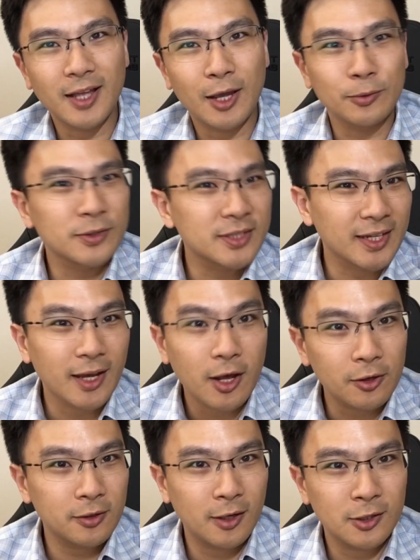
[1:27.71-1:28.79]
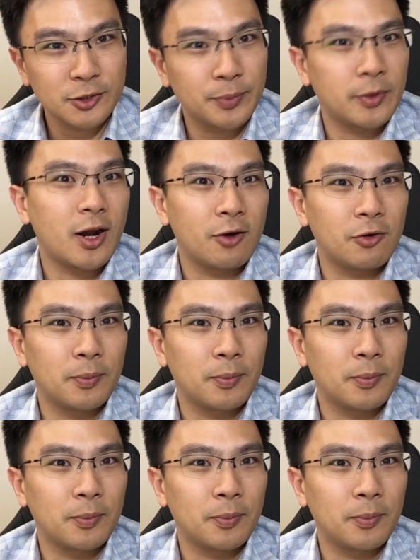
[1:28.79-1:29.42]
I would say, $100 per hour